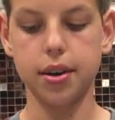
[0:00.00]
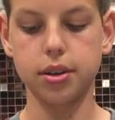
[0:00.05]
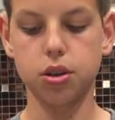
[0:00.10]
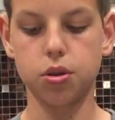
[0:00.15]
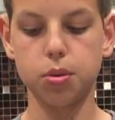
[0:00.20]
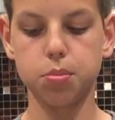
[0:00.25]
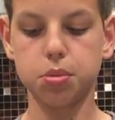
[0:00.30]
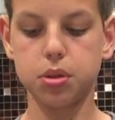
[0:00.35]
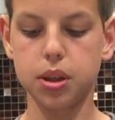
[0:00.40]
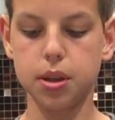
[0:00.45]

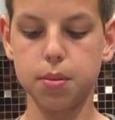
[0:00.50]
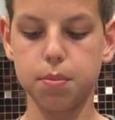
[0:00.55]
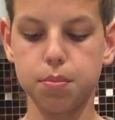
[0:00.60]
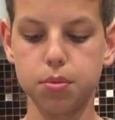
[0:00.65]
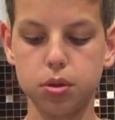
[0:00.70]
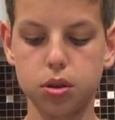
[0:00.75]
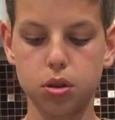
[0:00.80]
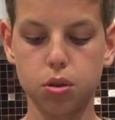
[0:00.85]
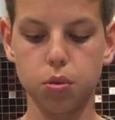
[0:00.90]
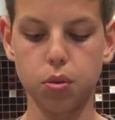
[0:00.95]
cream
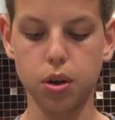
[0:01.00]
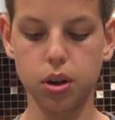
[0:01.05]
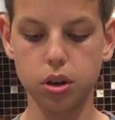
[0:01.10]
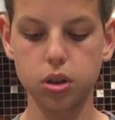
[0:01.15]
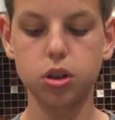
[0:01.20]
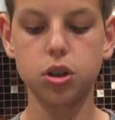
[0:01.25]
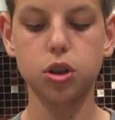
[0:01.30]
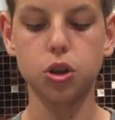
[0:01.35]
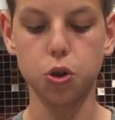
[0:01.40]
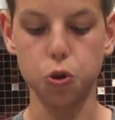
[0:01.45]

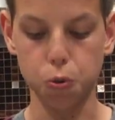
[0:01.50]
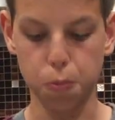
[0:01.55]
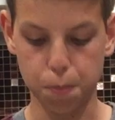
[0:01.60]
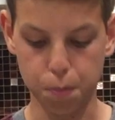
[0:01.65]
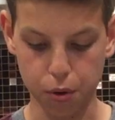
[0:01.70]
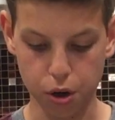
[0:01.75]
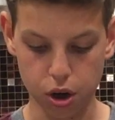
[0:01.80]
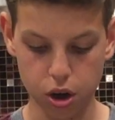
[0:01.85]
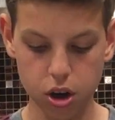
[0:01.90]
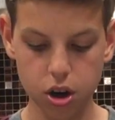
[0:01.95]

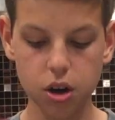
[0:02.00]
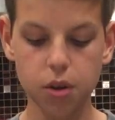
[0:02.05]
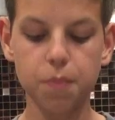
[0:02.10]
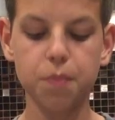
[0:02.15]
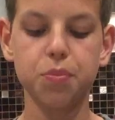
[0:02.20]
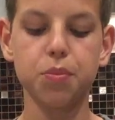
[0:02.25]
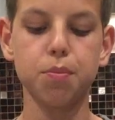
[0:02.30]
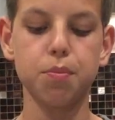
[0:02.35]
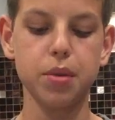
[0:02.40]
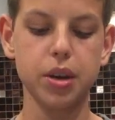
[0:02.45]
scooper
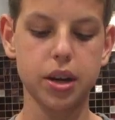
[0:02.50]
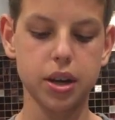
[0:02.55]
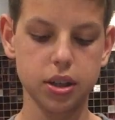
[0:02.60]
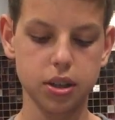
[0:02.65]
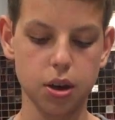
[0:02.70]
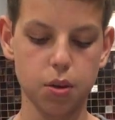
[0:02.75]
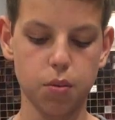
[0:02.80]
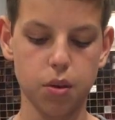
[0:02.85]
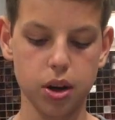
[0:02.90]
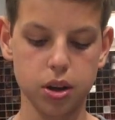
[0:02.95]

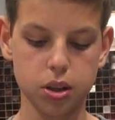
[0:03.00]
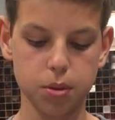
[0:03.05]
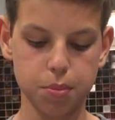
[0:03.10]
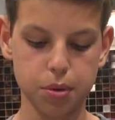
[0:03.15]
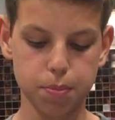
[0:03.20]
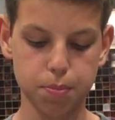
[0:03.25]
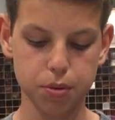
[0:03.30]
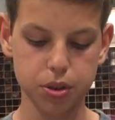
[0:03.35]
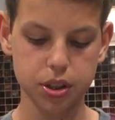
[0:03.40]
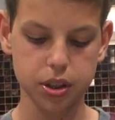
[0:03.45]
because I wanted to
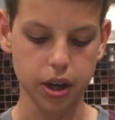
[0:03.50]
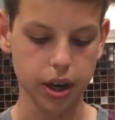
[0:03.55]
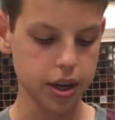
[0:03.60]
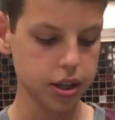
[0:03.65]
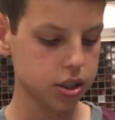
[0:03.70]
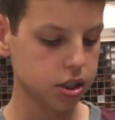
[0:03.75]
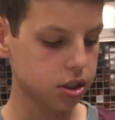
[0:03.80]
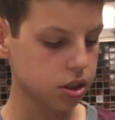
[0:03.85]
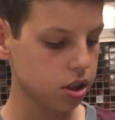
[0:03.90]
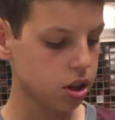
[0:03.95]
be
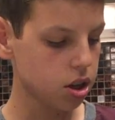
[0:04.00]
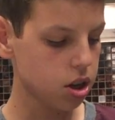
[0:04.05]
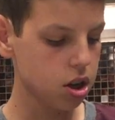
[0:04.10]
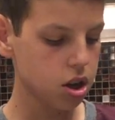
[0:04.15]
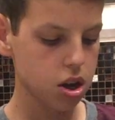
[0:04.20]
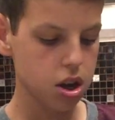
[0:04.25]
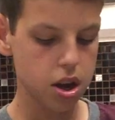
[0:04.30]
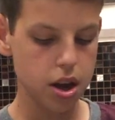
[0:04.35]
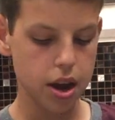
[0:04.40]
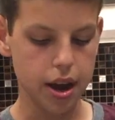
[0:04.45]
precise.
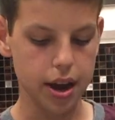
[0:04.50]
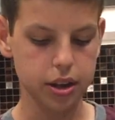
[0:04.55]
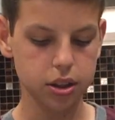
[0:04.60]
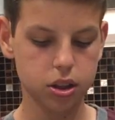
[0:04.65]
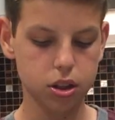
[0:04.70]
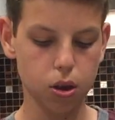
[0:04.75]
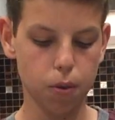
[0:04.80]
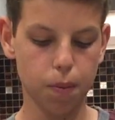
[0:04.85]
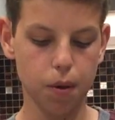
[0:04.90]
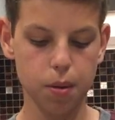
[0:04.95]
And
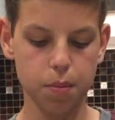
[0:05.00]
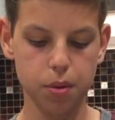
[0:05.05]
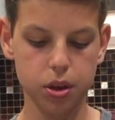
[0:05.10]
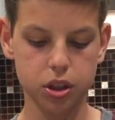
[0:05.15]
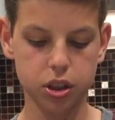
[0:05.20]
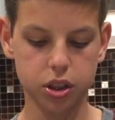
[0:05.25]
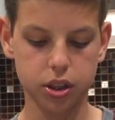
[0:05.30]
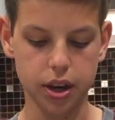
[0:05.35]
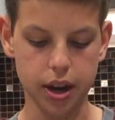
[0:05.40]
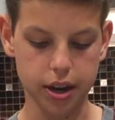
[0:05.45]
so pretty
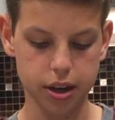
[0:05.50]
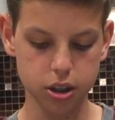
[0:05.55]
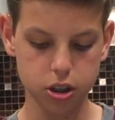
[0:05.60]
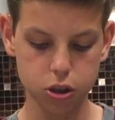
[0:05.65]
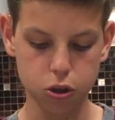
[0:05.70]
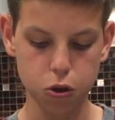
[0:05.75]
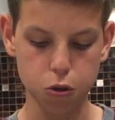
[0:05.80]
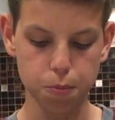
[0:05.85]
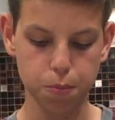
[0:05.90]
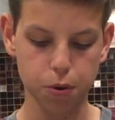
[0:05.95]
much take a
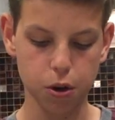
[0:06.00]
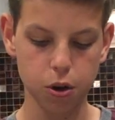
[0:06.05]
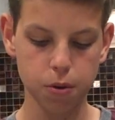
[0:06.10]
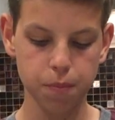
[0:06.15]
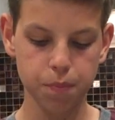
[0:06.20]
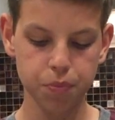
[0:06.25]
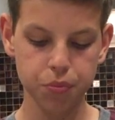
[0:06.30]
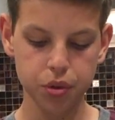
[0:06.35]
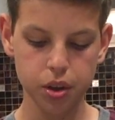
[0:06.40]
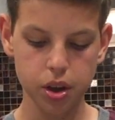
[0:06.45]

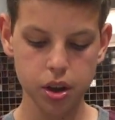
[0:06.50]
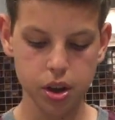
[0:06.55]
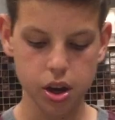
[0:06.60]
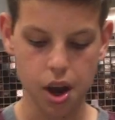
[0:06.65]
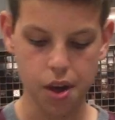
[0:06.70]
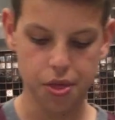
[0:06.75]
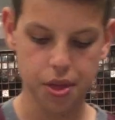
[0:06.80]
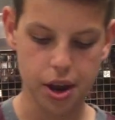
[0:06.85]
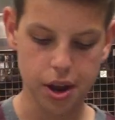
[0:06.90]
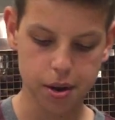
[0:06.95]
scooper
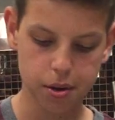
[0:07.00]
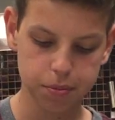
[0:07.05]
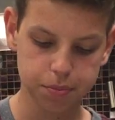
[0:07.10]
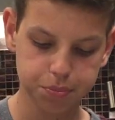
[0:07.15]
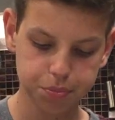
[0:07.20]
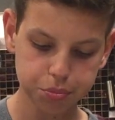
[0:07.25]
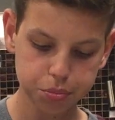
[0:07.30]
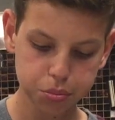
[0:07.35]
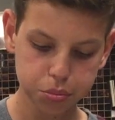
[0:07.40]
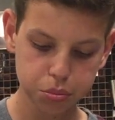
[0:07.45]
and then
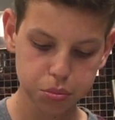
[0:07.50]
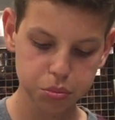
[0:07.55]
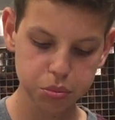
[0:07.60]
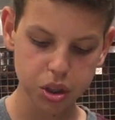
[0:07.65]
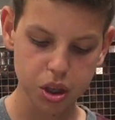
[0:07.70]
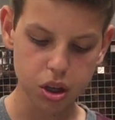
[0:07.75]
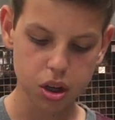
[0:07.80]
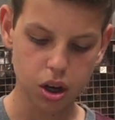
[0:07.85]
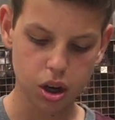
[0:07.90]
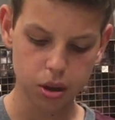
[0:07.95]

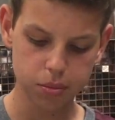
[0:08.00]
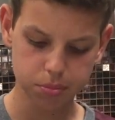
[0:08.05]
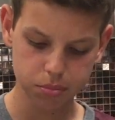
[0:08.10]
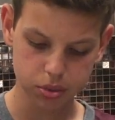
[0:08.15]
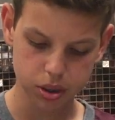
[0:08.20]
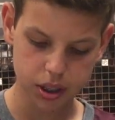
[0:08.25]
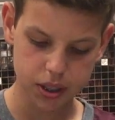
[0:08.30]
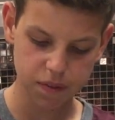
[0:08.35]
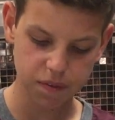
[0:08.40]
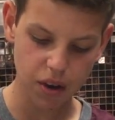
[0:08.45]

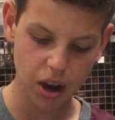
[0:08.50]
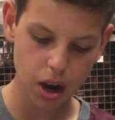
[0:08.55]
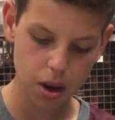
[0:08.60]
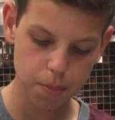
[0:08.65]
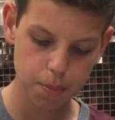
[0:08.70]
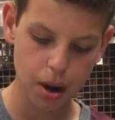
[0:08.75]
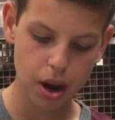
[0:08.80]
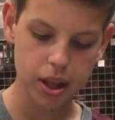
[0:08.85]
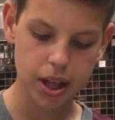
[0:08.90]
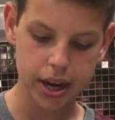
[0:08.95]
divide
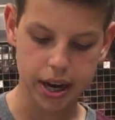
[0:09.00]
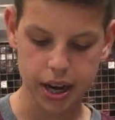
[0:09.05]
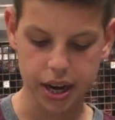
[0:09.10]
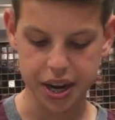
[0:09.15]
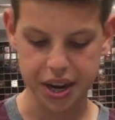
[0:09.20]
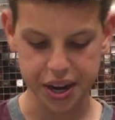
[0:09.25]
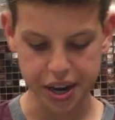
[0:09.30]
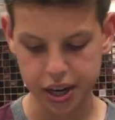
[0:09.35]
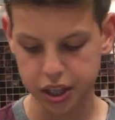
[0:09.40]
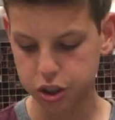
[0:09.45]
it by like
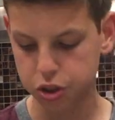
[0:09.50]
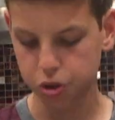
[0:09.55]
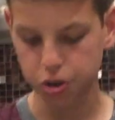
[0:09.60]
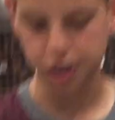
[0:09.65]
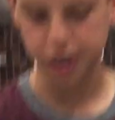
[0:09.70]
an inch or